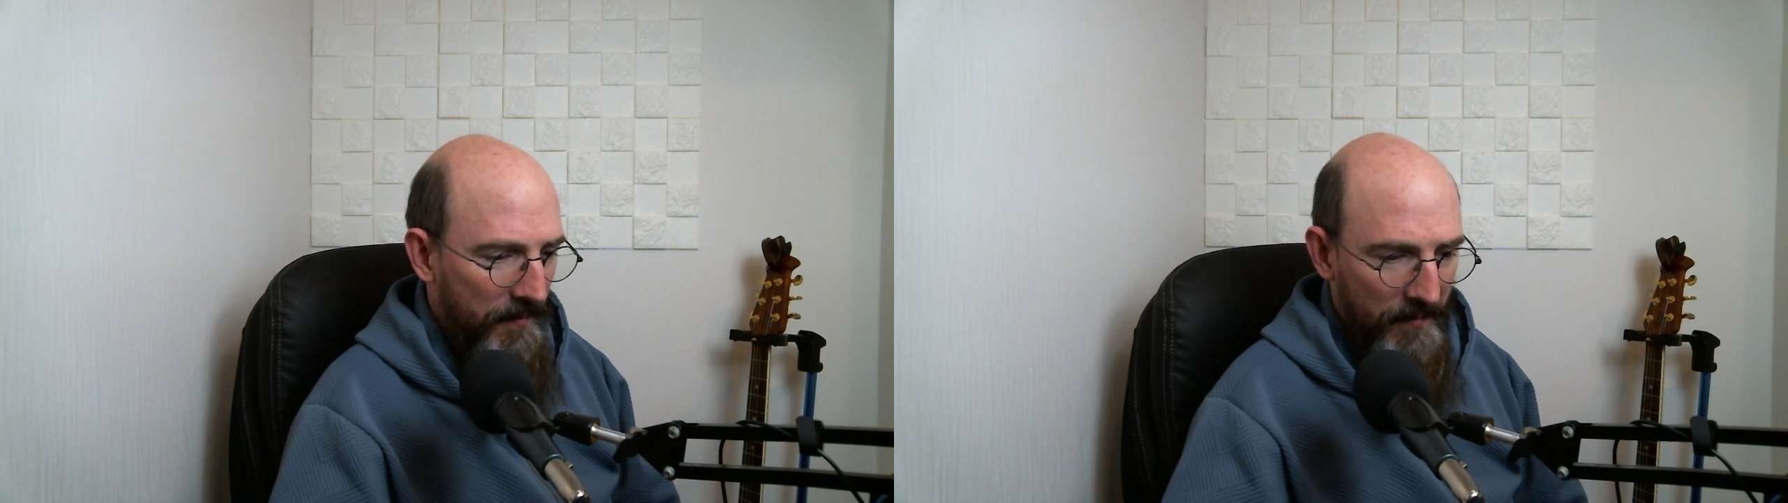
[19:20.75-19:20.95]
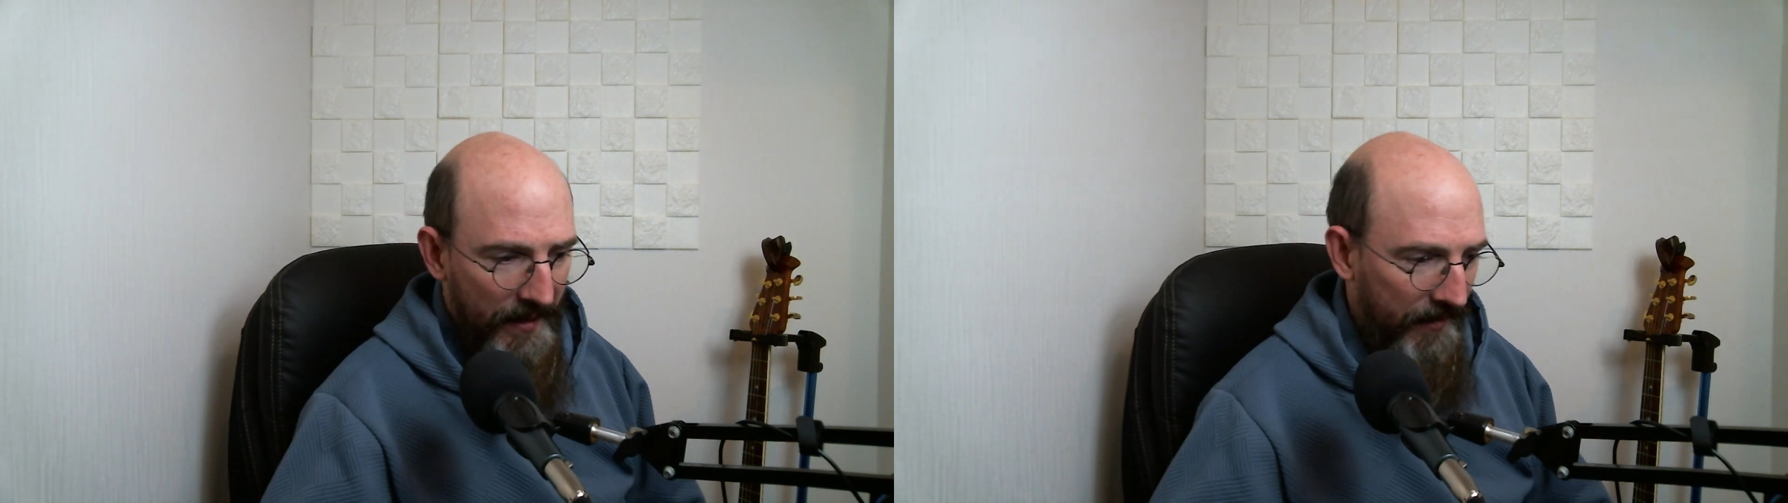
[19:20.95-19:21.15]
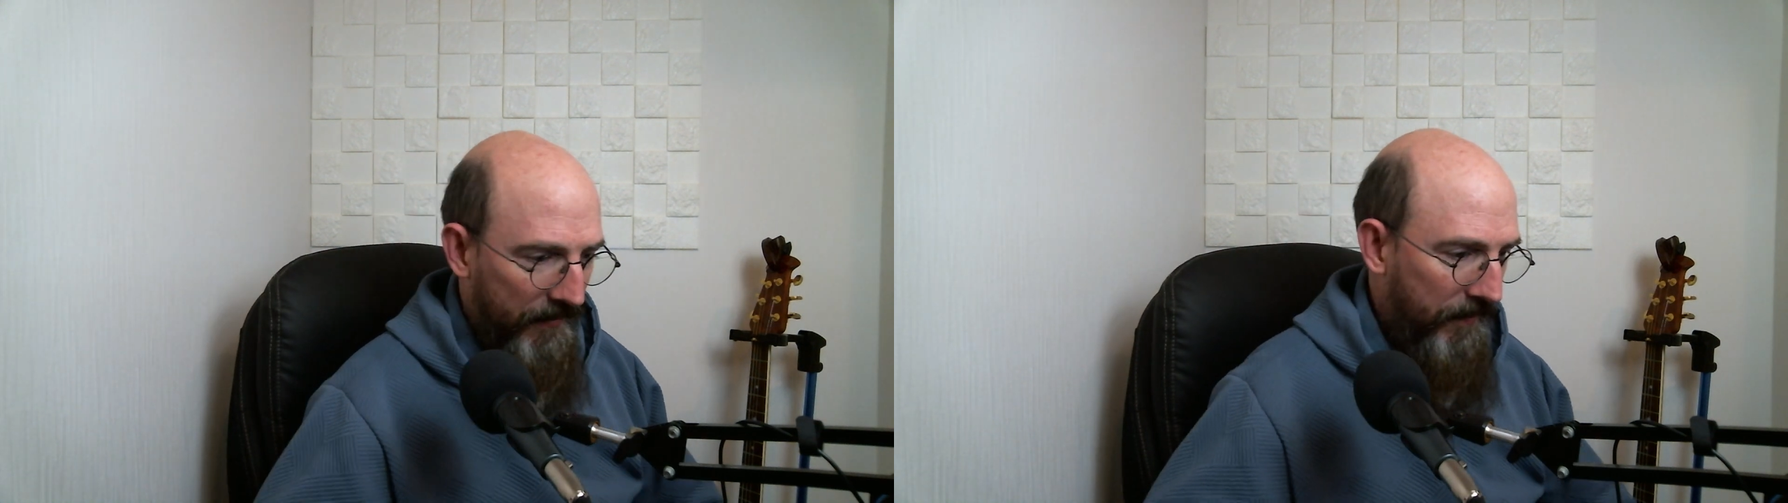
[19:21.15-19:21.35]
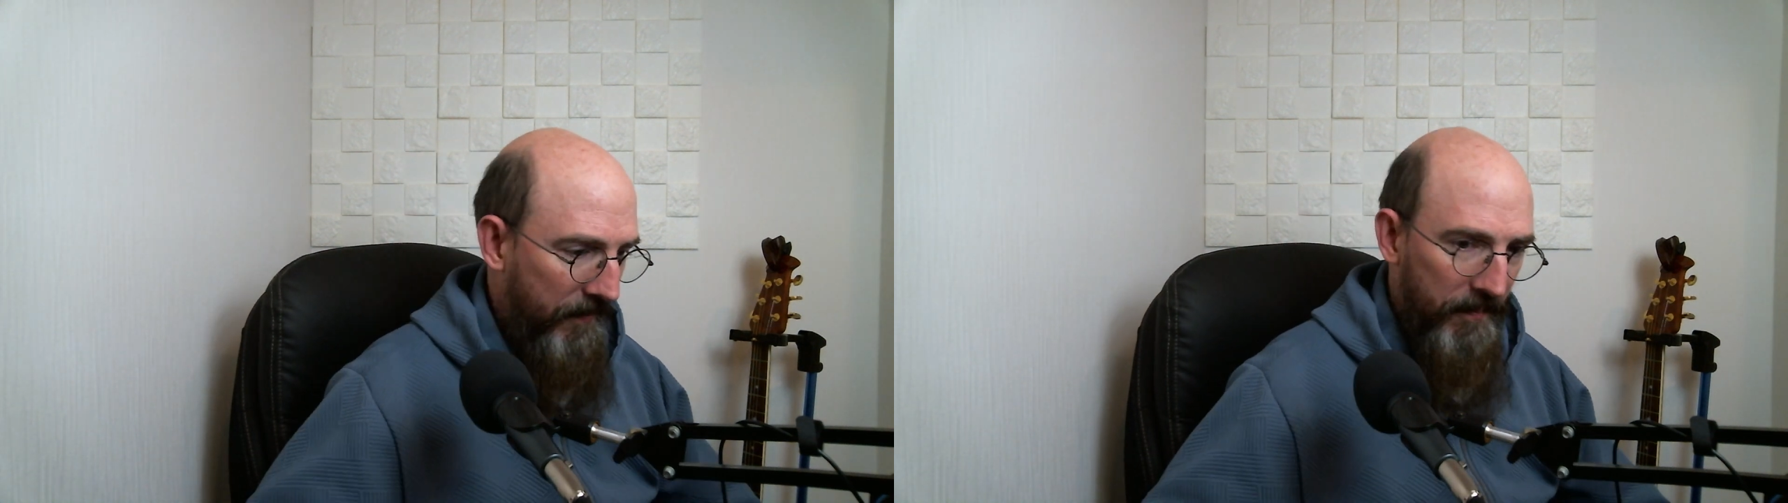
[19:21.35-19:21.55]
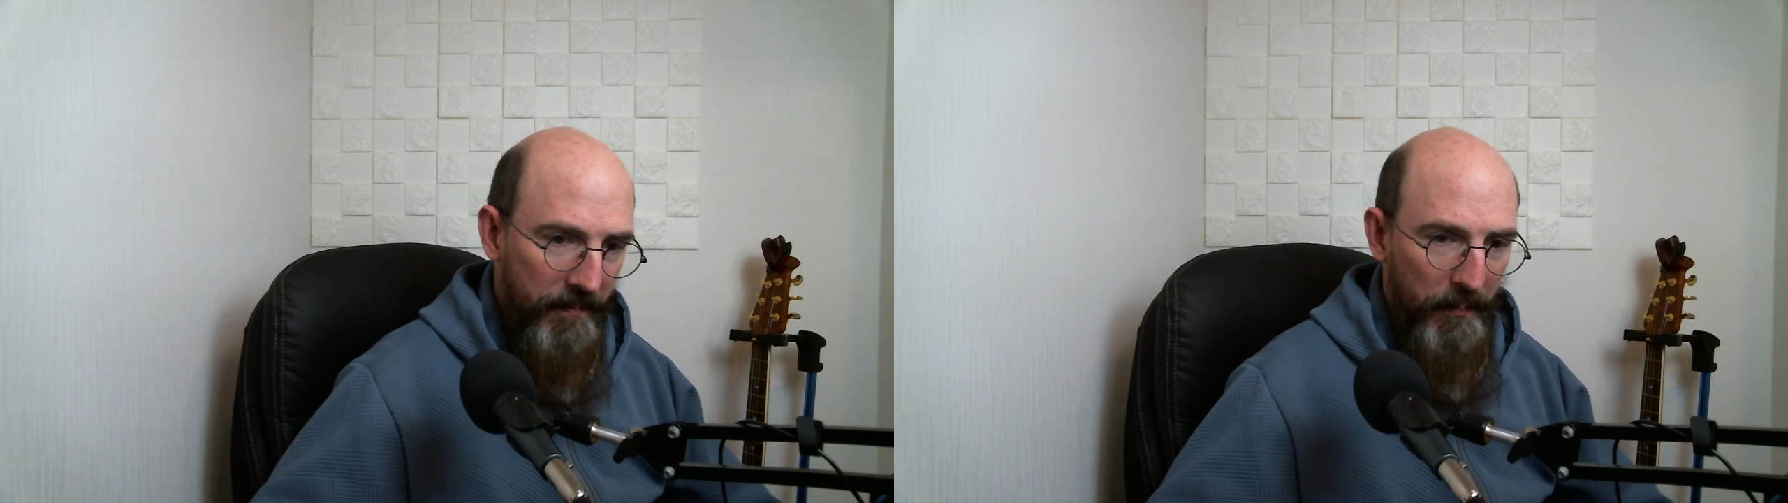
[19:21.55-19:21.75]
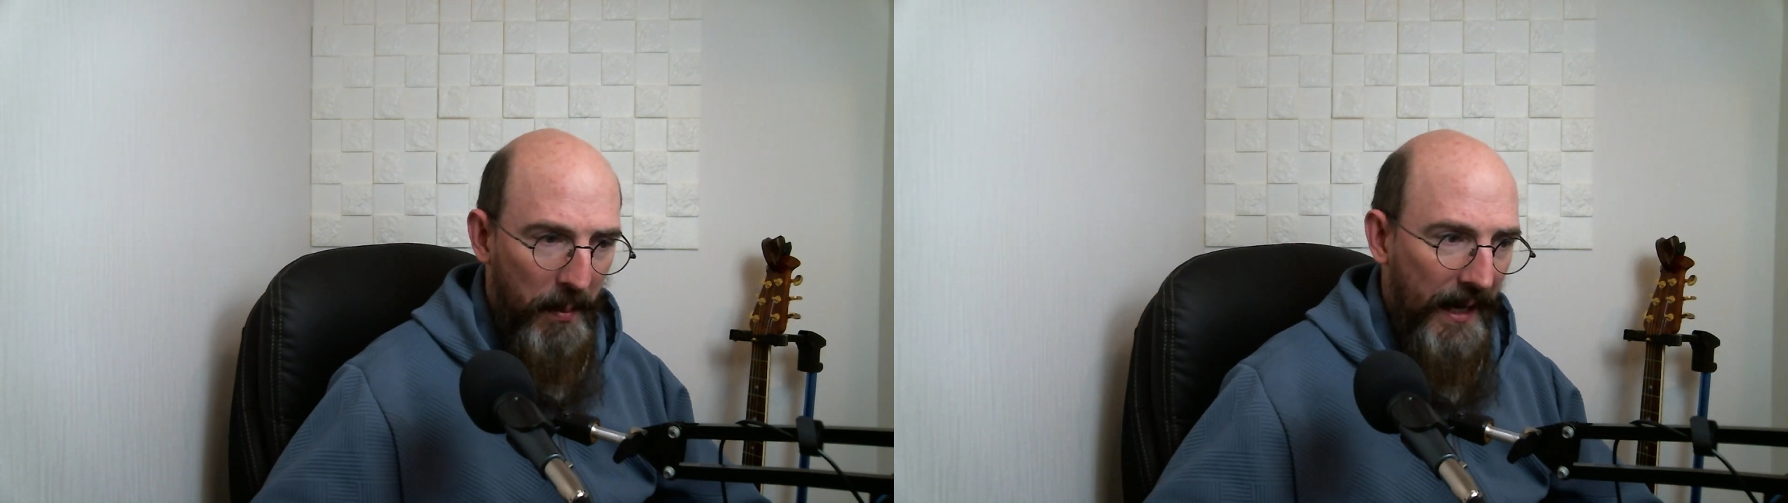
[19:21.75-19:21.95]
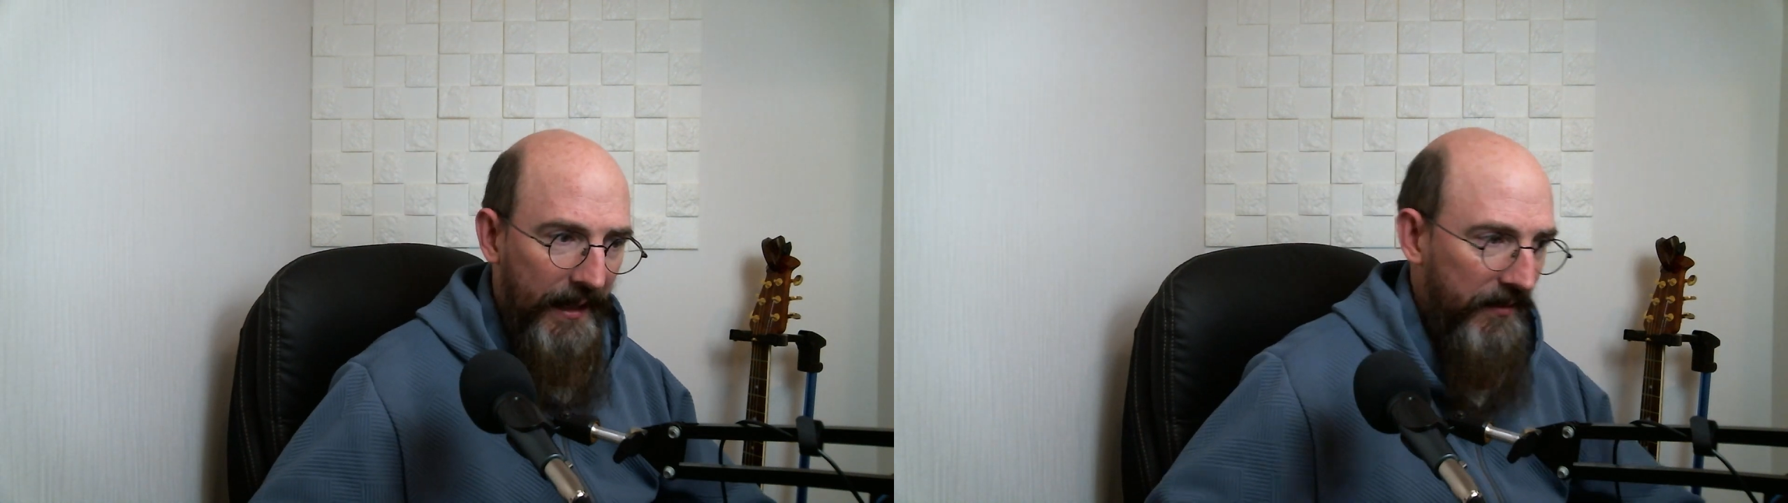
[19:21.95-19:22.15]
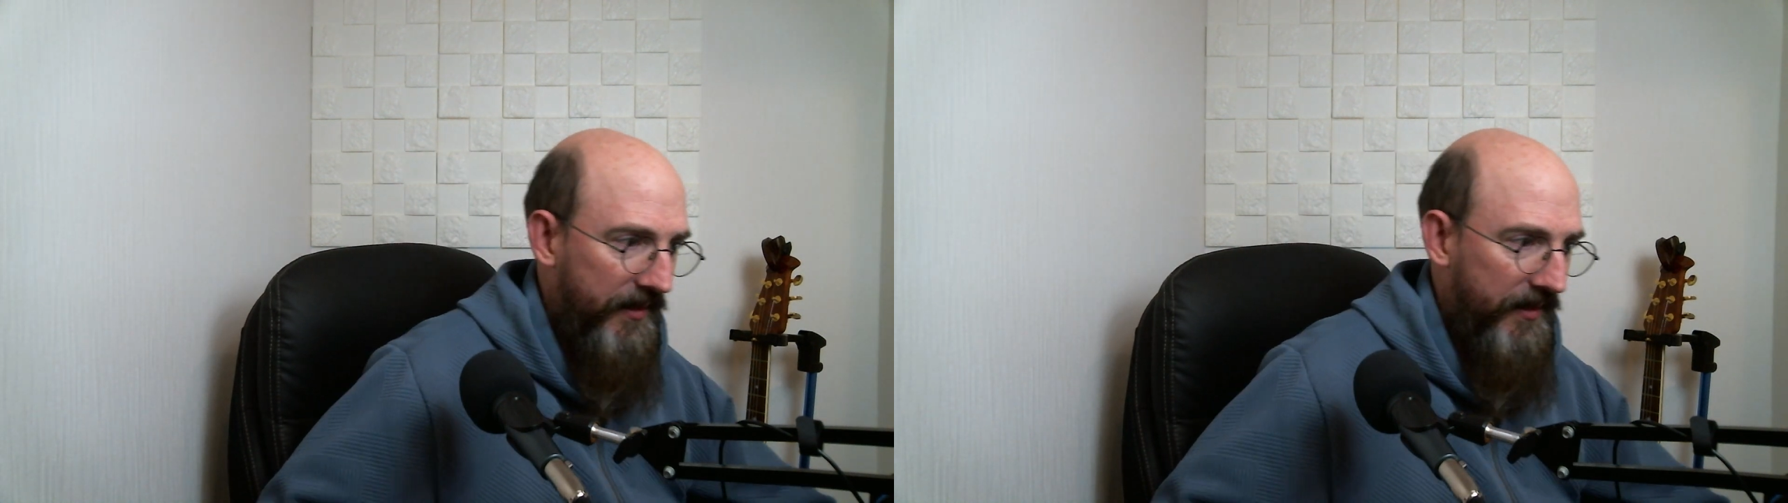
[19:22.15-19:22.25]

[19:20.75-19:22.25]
my pile of